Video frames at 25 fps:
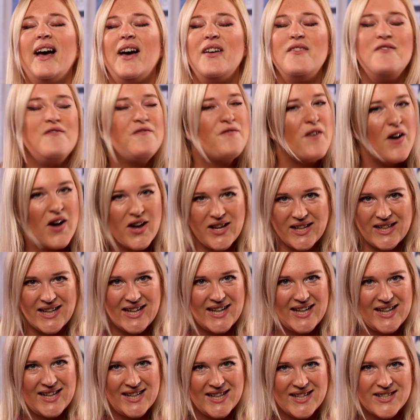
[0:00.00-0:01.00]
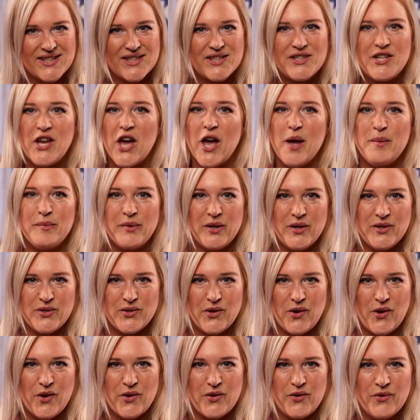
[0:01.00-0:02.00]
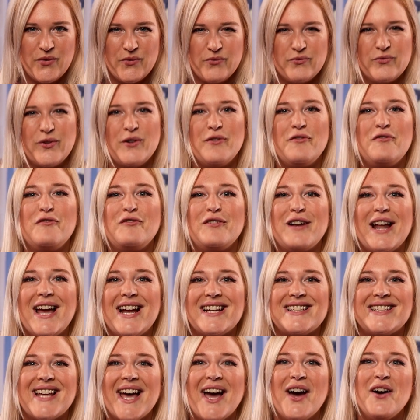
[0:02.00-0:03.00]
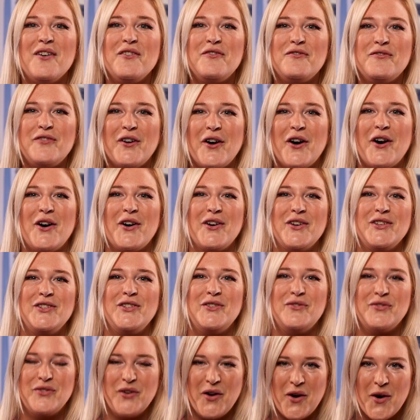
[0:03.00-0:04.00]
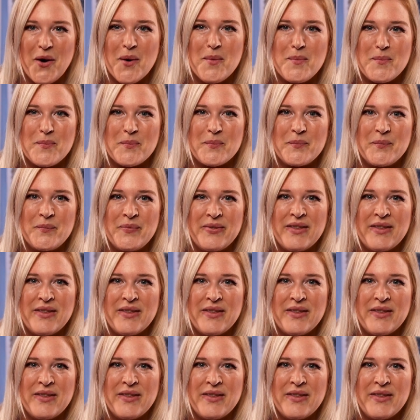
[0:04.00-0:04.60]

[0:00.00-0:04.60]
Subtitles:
And finally, as the term goes on, reflect at how far you've come.